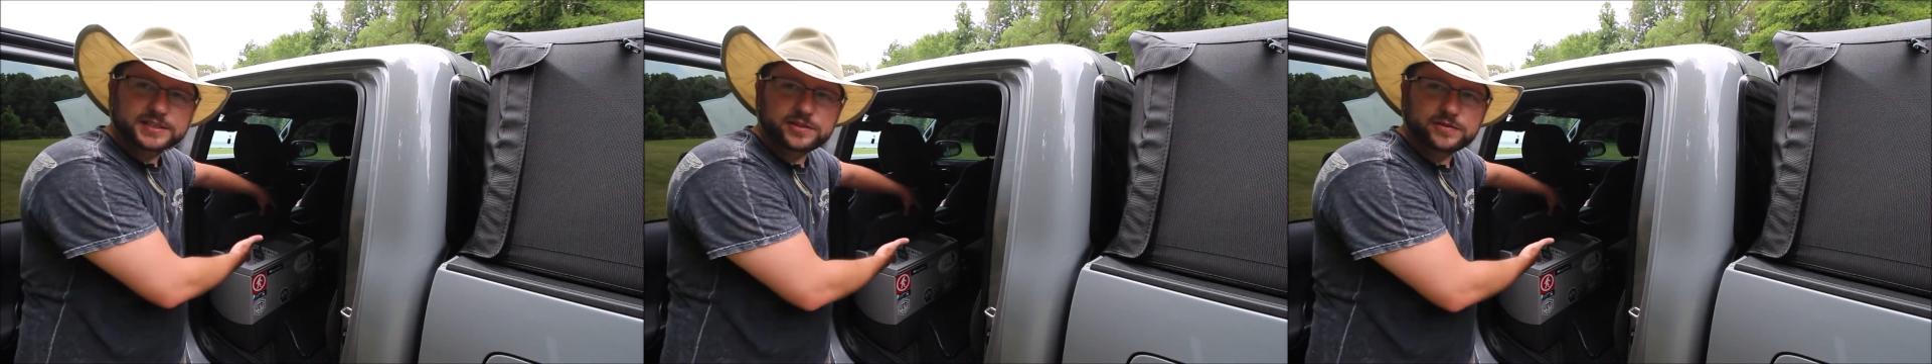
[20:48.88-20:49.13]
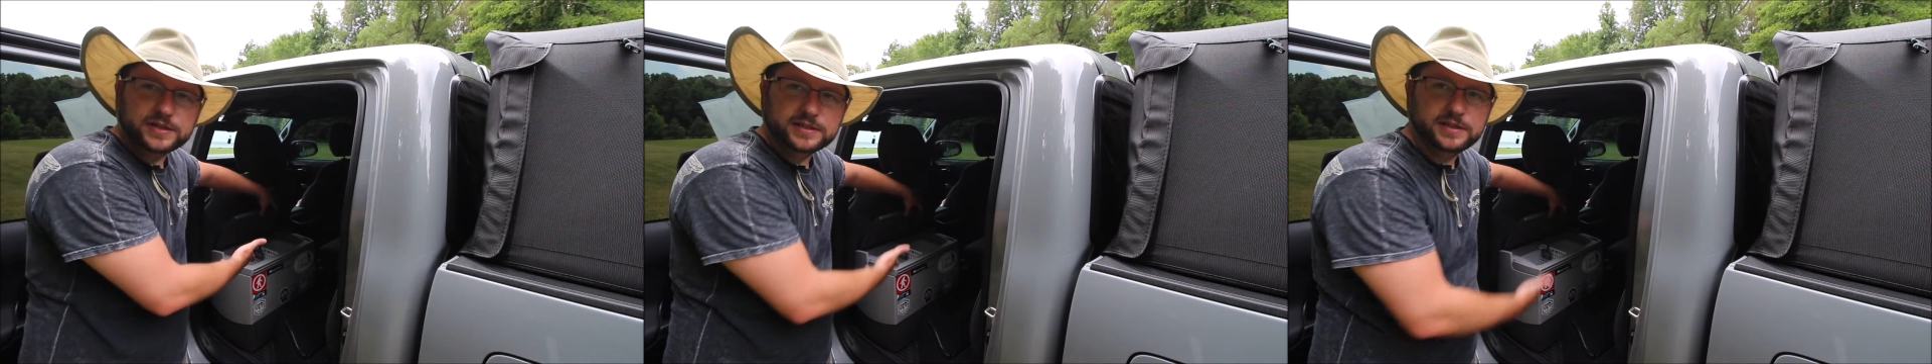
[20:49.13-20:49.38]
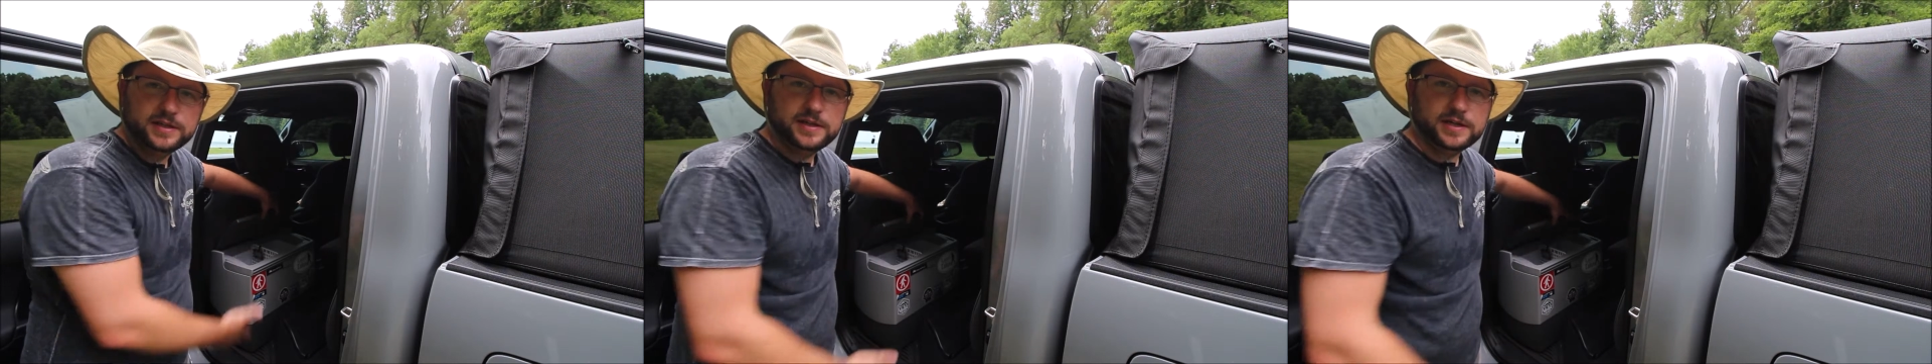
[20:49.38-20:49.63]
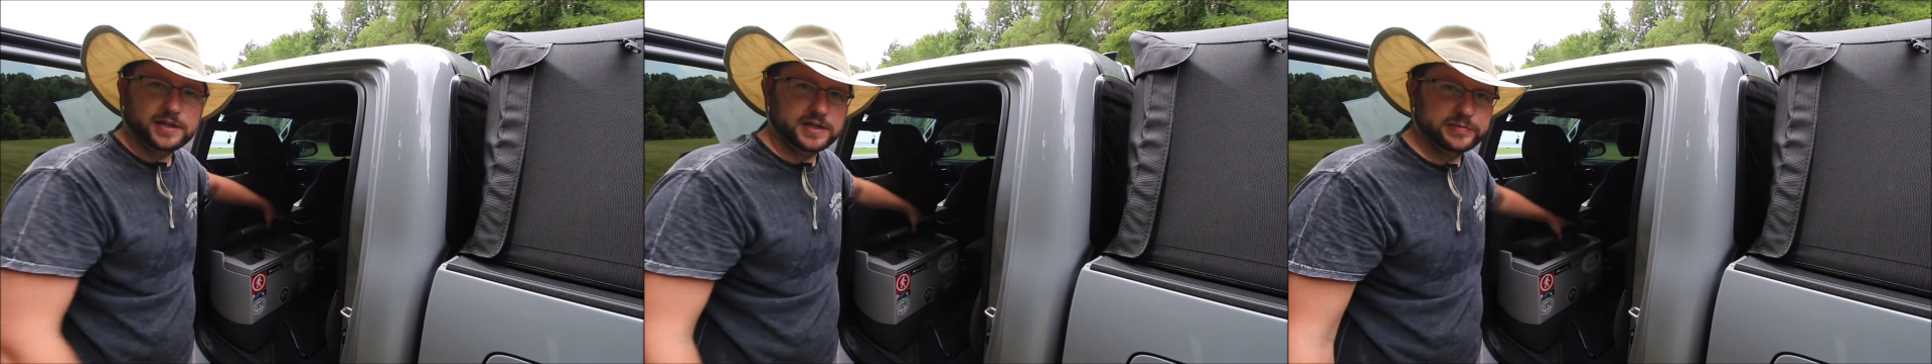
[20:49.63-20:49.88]
to it.
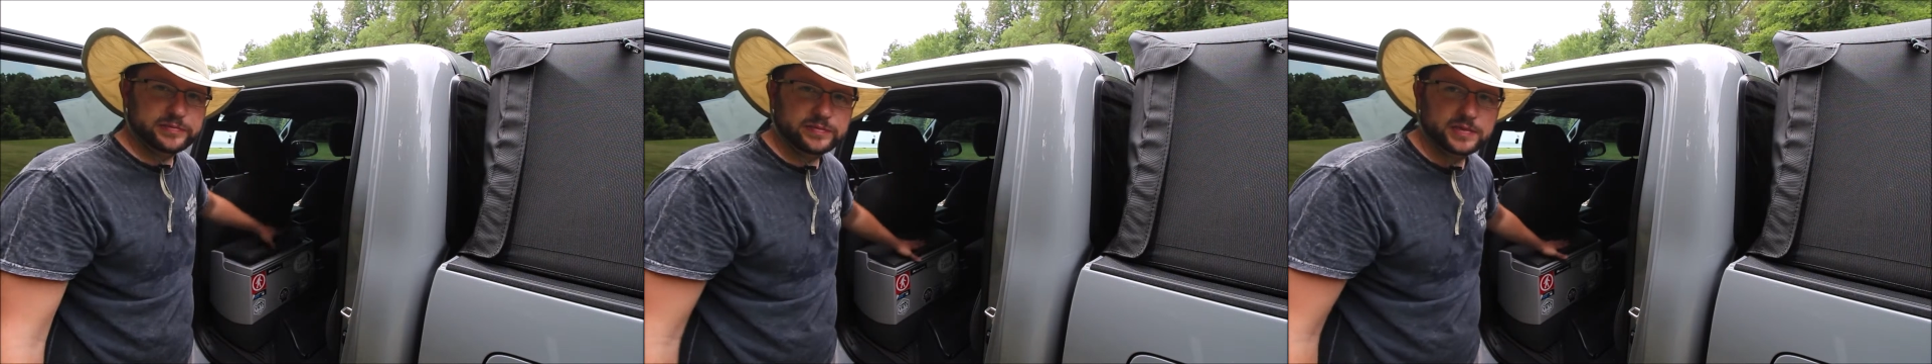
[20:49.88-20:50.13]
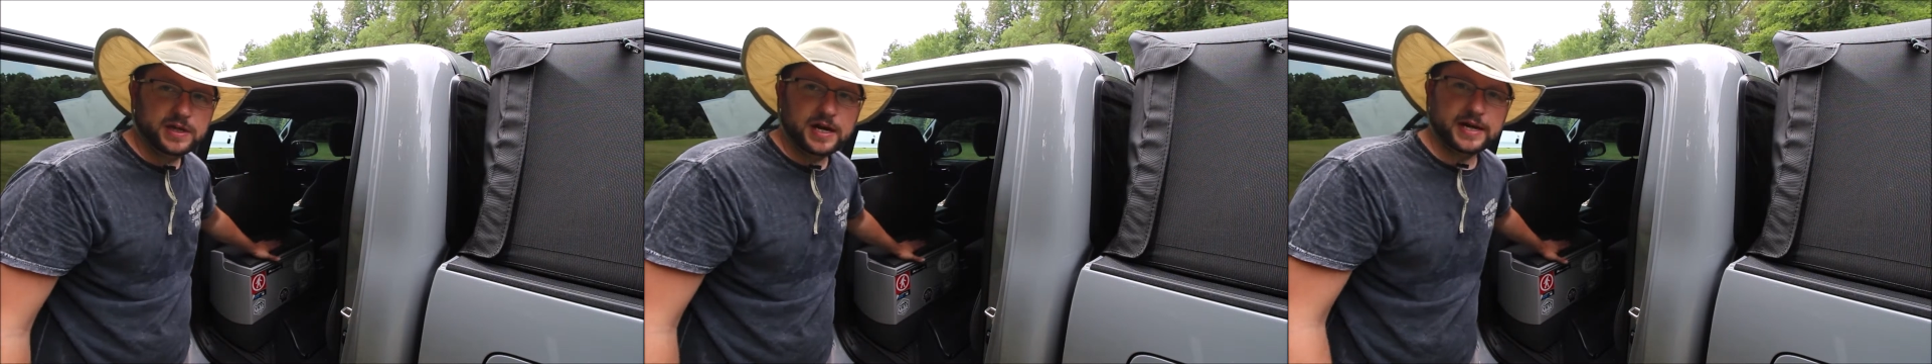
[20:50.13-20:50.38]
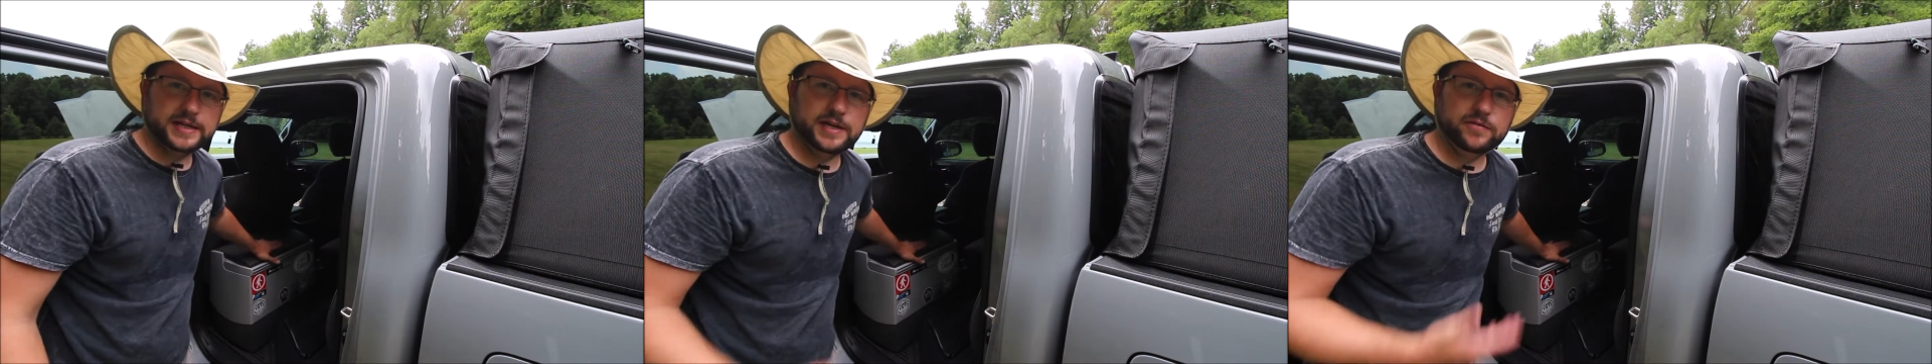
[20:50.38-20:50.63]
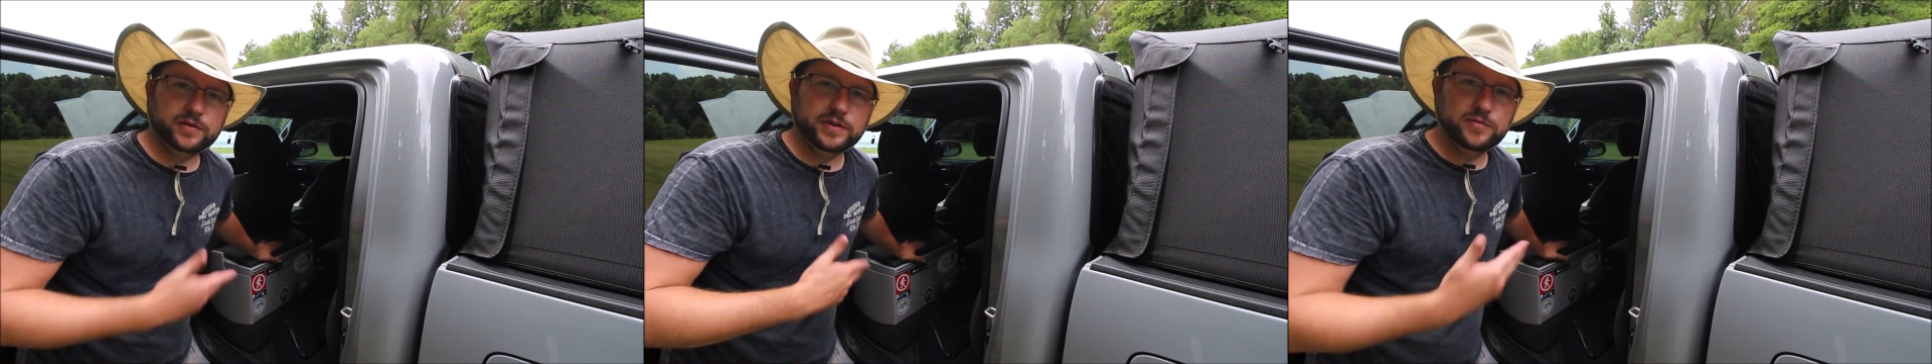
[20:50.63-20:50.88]
I
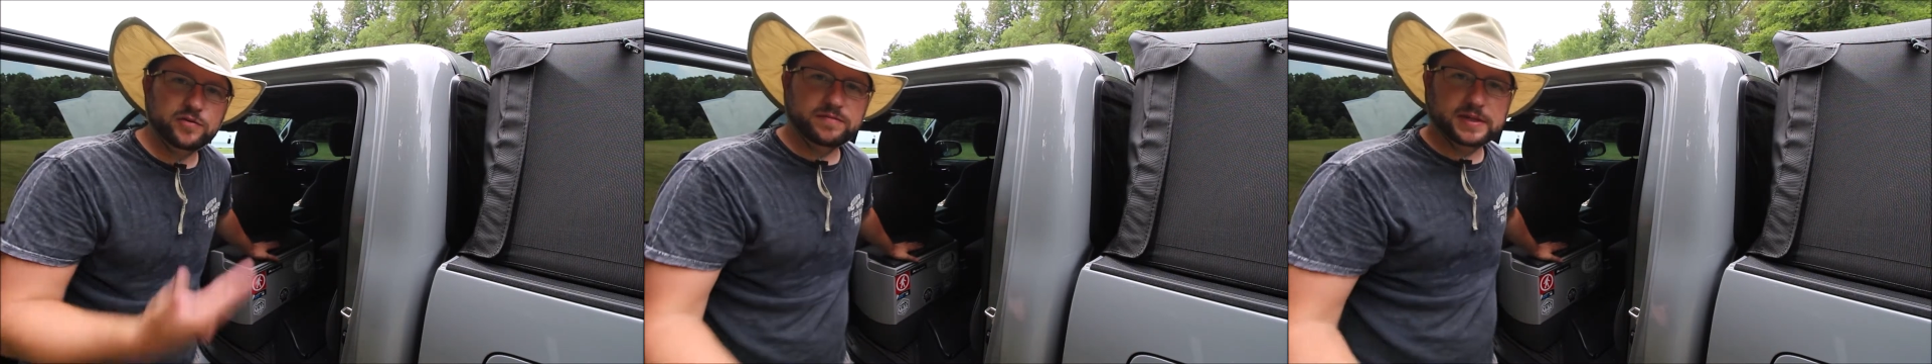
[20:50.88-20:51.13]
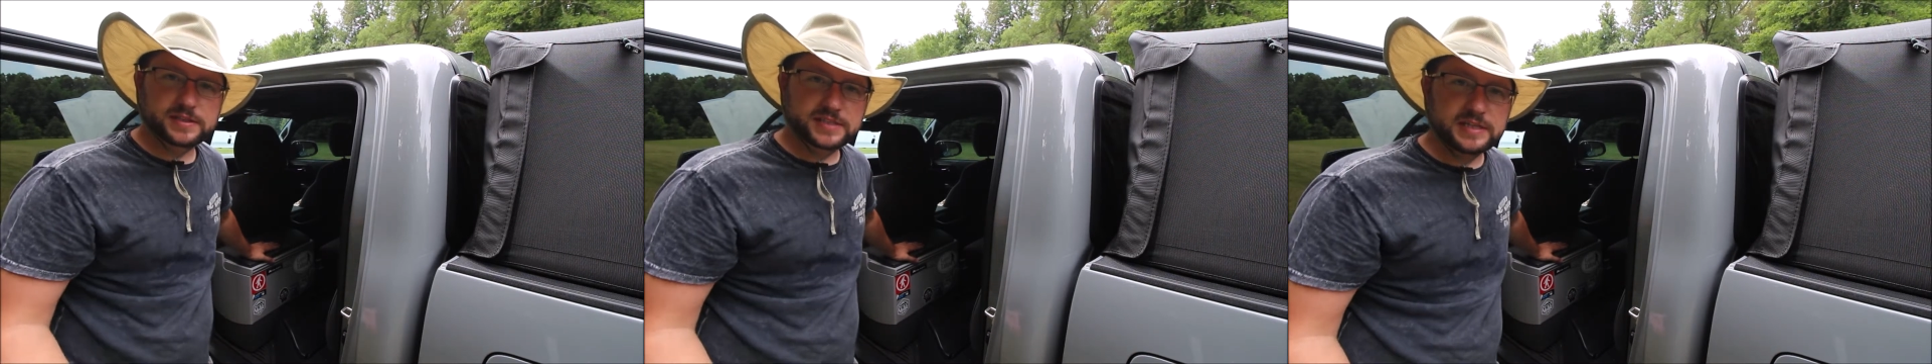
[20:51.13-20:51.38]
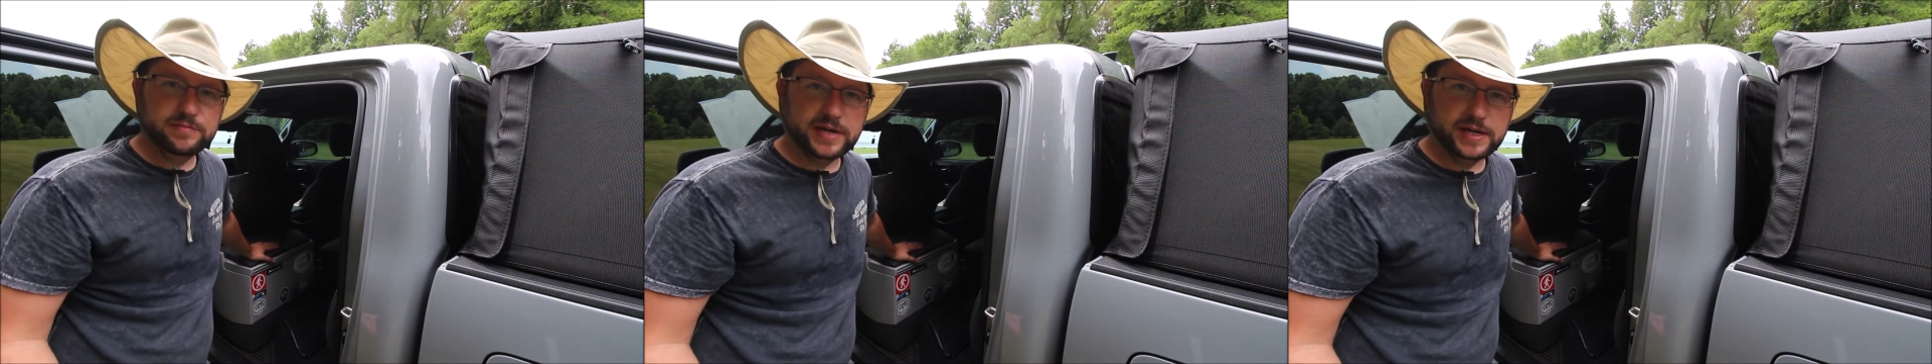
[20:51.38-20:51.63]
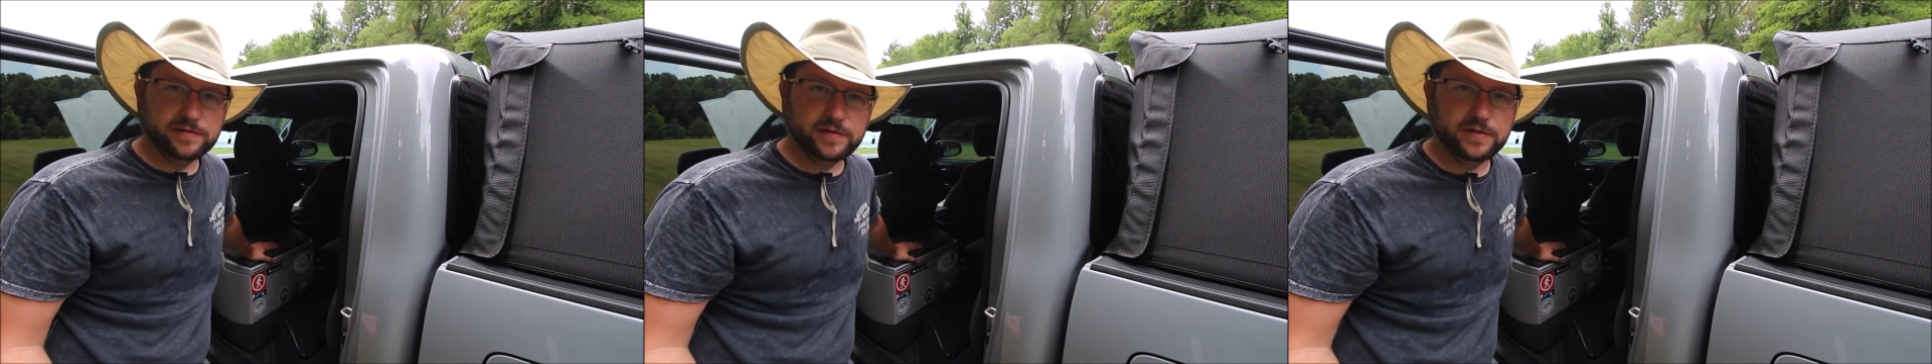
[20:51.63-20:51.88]
can't really move my seat
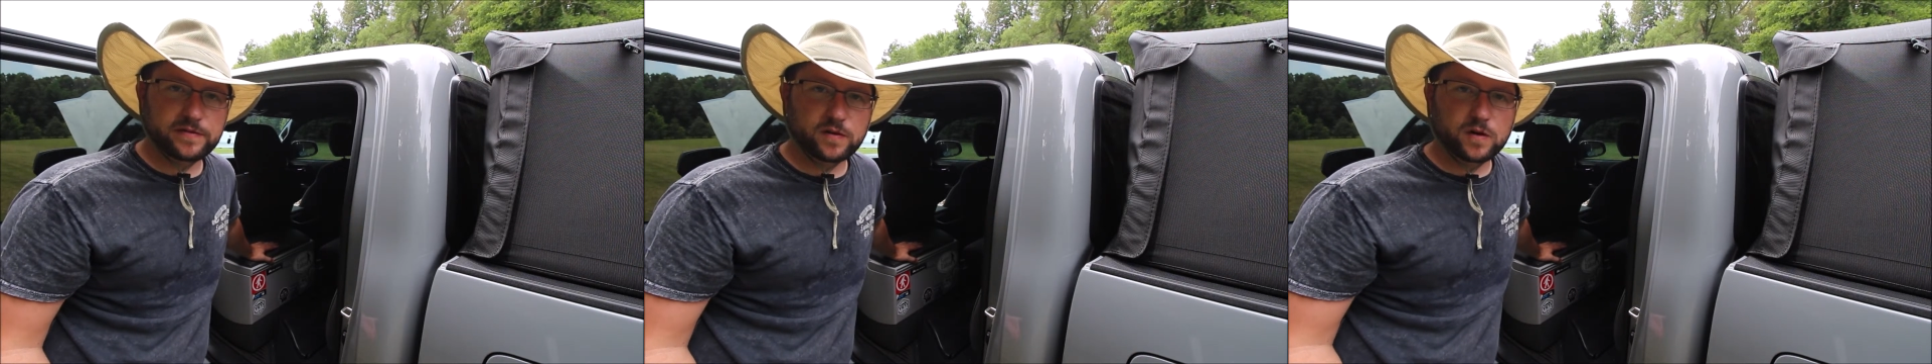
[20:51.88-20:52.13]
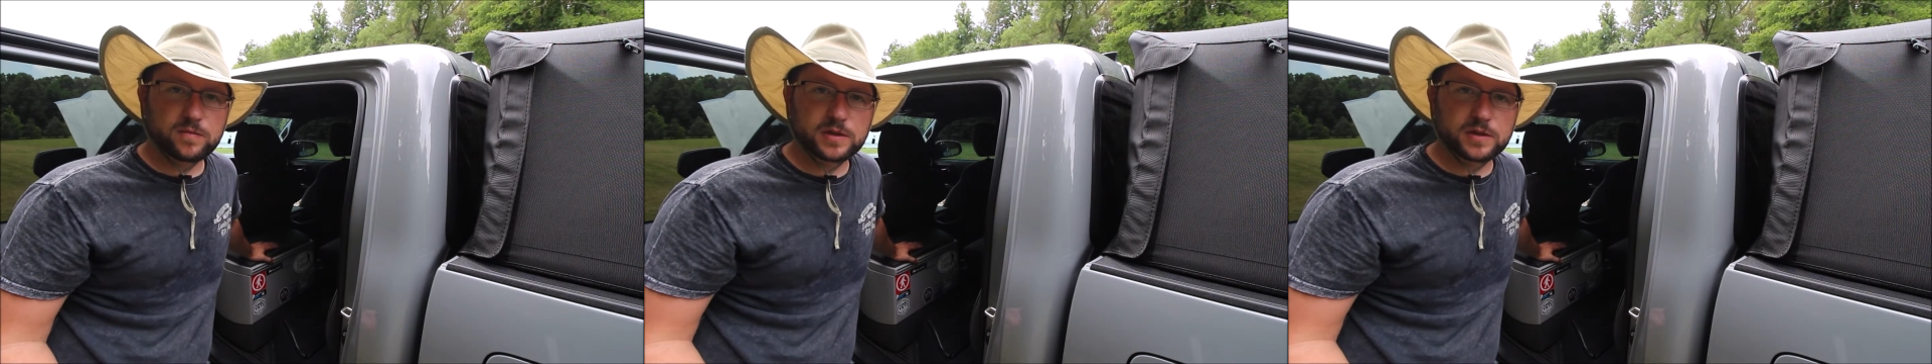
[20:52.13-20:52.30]
back very far,